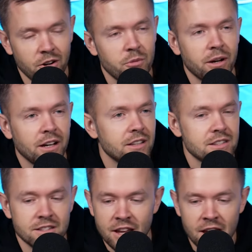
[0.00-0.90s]
oh my God, this
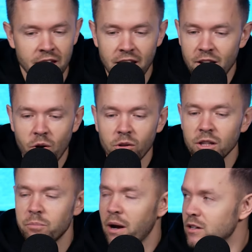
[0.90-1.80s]
is in
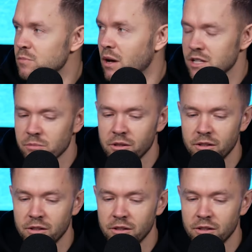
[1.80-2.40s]
only Paris basketball.